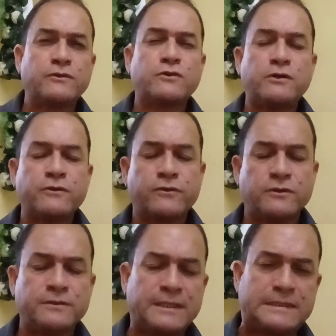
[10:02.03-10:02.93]

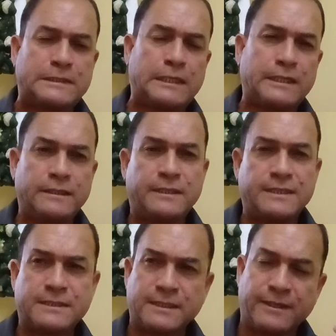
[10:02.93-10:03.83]
that
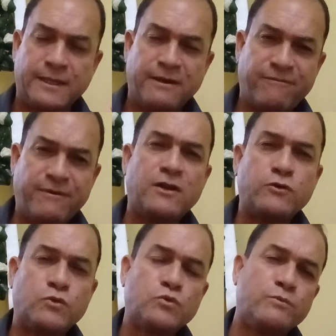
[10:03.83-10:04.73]
this fellow
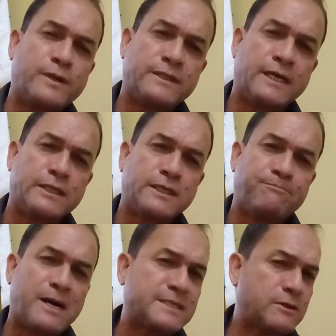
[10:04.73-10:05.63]
YouTuber that
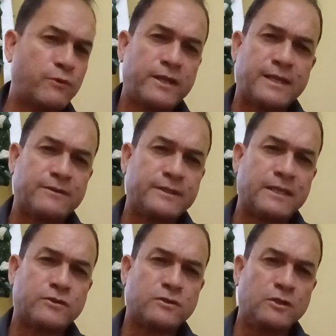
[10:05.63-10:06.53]
passed away
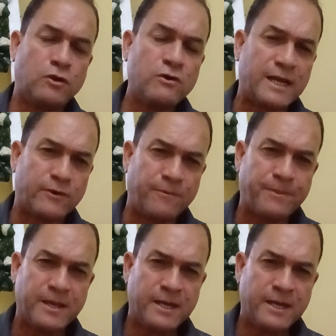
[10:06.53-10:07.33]
not long ago,